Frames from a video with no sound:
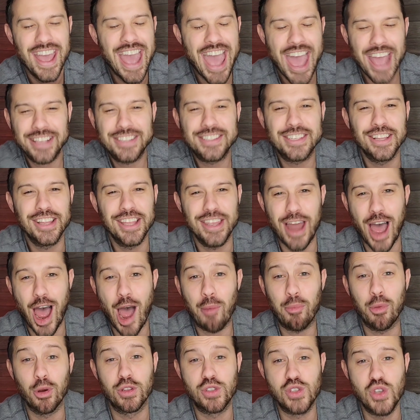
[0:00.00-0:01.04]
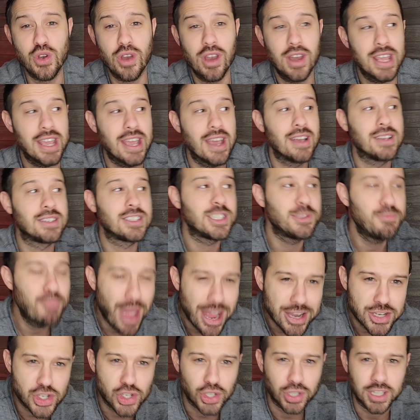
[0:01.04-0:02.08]
Excellent opportunity,
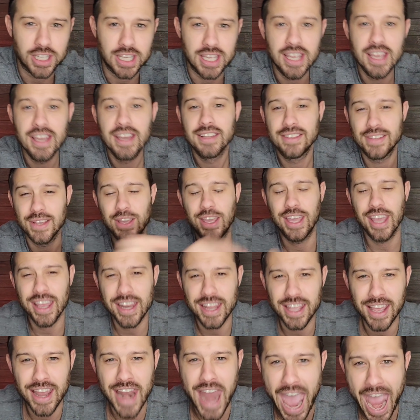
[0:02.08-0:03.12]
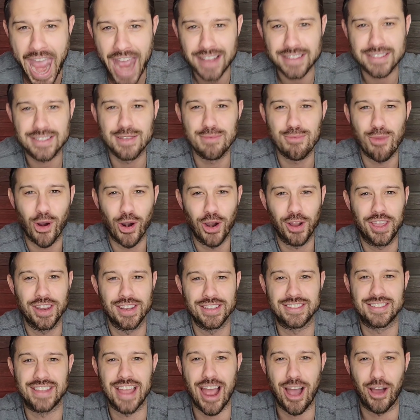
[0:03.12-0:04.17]
especially to get in as the
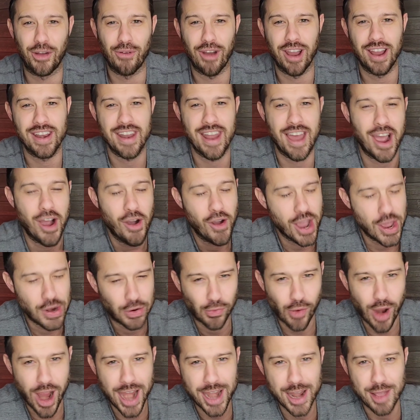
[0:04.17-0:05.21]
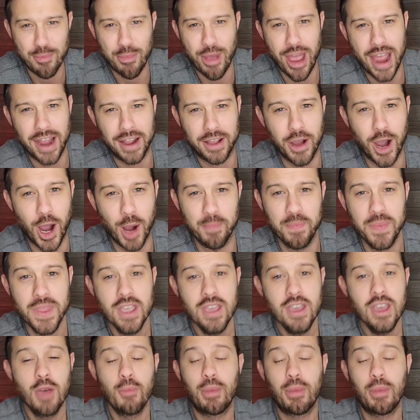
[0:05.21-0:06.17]
market is down right now and ride it back up.